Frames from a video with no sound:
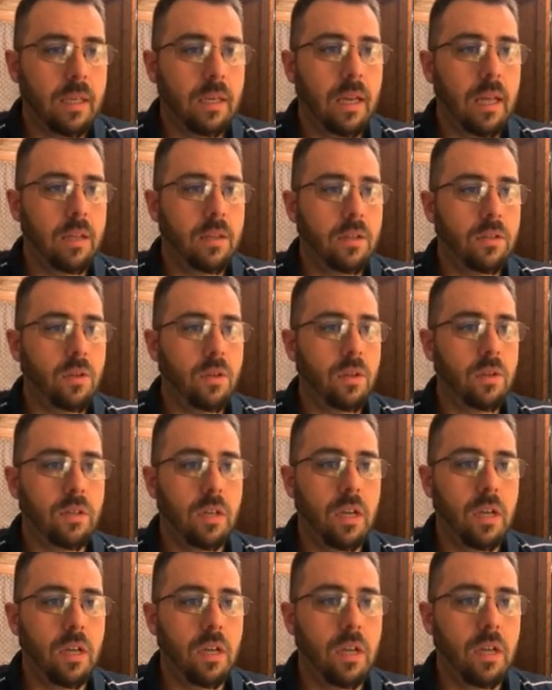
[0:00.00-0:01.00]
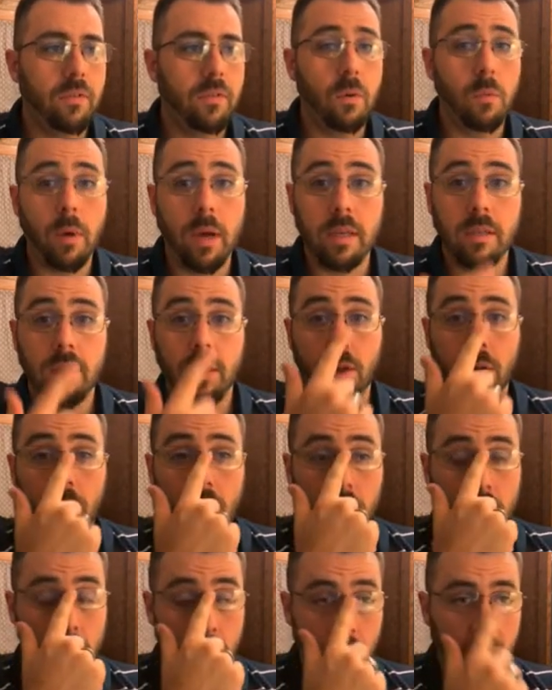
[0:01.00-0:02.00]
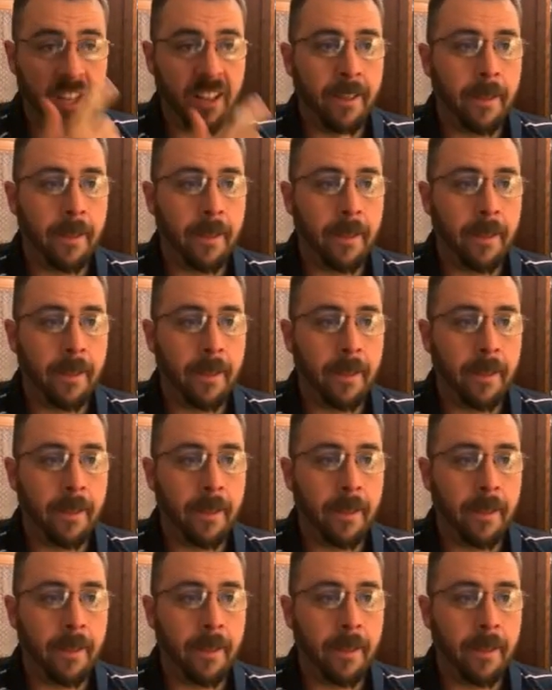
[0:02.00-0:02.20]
And so there's a couple different ways that you can do it.